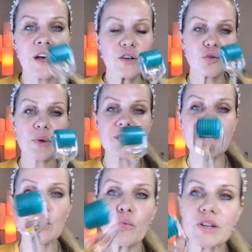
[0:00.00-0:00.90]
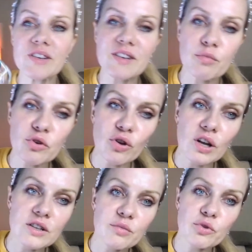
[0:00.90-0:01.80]
So basically, what is
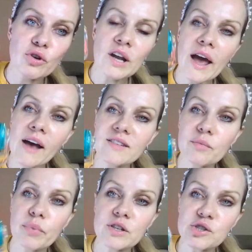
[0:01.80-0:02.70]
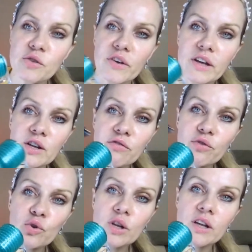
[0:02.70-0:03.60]
dermarolle? Dermarolle has a bunch of
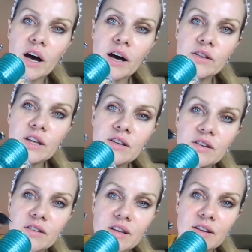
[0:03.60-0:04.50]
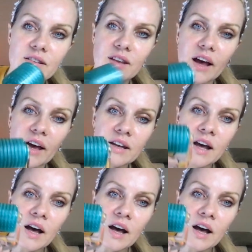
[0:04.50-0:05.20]
individual needles inside.